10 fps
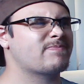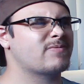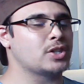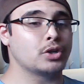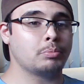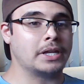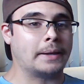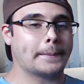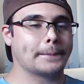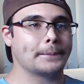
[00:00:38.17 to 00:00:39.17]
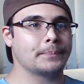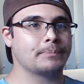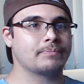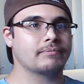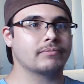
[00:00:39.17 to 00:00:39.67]
YOUPI.
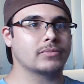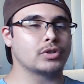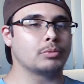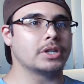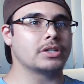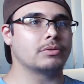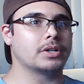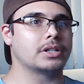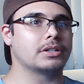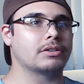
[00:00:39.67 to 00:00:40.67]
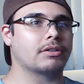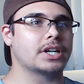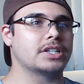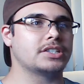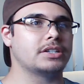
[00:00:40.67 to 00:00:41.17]
YOUPI's going
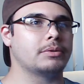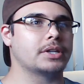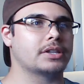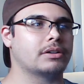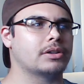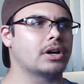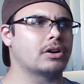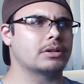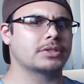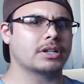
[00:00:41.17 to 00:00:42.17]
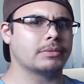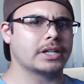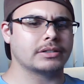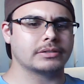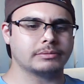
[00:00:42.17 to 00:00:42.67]
crazy with all the arms coming
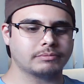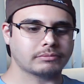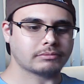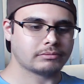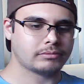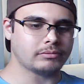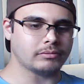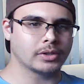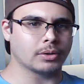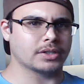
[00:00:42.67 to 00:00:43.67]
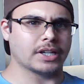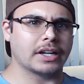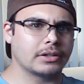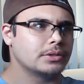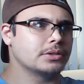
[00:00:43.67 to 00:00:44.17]
out, or
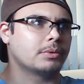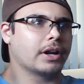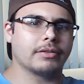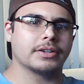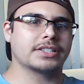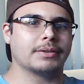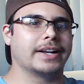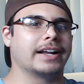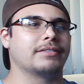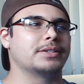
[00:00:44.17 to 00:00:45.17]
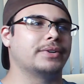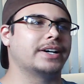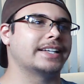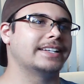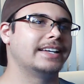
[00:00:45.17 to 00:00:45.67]
tentacles, whatever is coming out of his
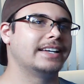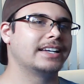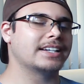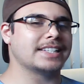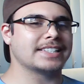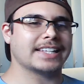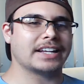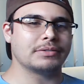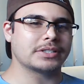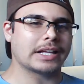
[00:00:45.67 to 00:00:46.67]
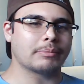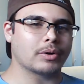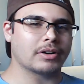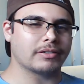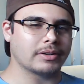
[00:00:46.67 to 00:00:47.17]
body, because they said he was like
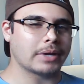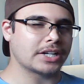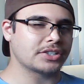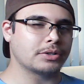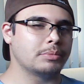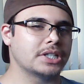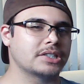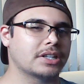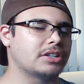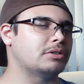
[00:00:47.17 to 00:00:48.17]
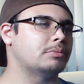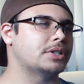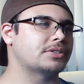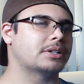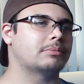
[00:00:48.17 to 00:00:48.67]
more of a magical beast than human
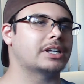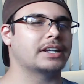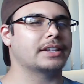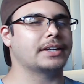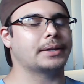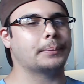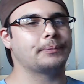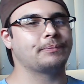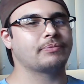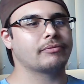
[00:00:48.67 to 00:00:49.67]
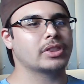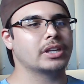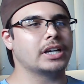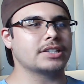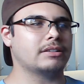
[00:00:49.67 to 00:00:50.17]
or something like that.
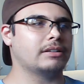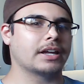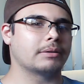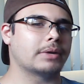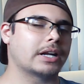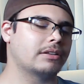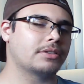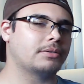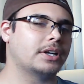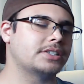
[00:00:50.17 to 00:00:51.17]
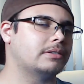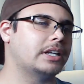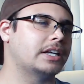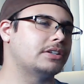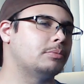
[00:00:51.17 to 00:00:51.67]
I still like him. Out of the three, I still
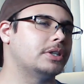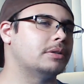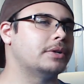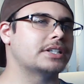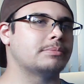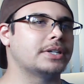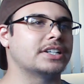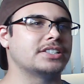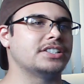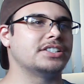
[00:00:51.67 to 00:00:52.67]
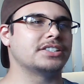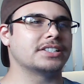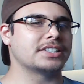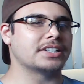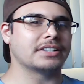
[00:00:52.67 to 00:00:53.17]
like YOUPI the best because he just
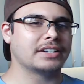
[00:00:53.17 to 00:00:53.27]
doesn't